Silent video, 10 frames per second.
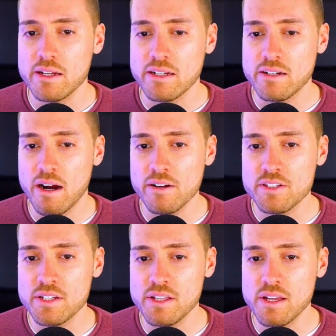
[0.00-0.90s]
cards
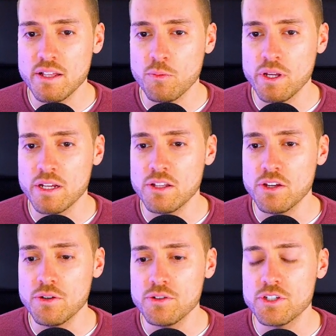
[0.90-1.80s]
in here that we can
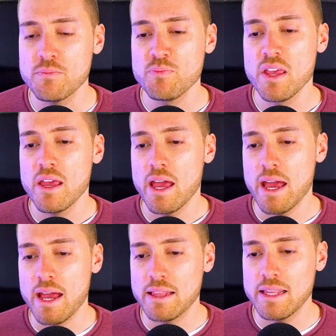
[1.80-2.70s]
use.
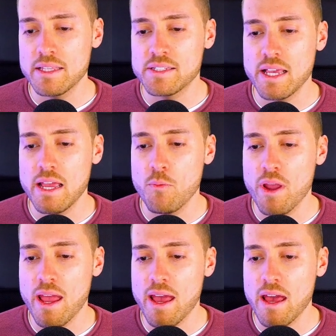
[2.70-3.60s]
And let's say we
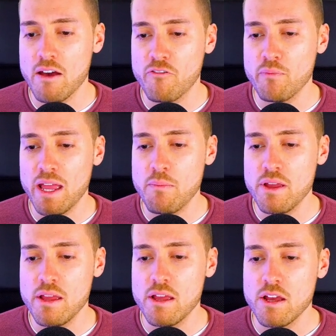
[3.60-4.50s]
have
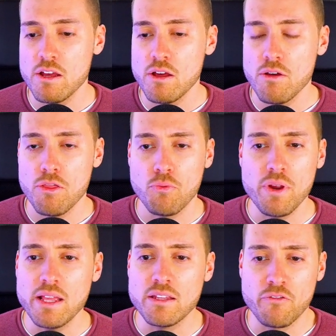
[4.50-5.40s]
maybe
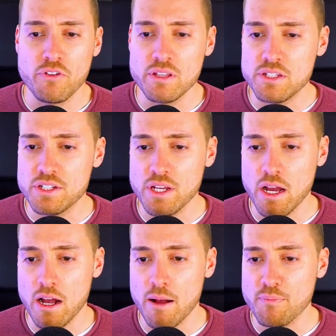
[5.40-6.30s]
three different
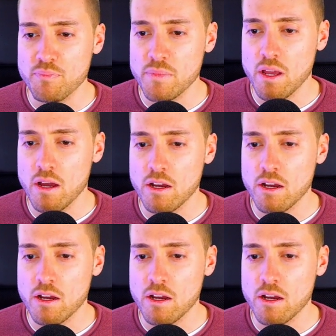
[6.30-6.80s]
um, uh,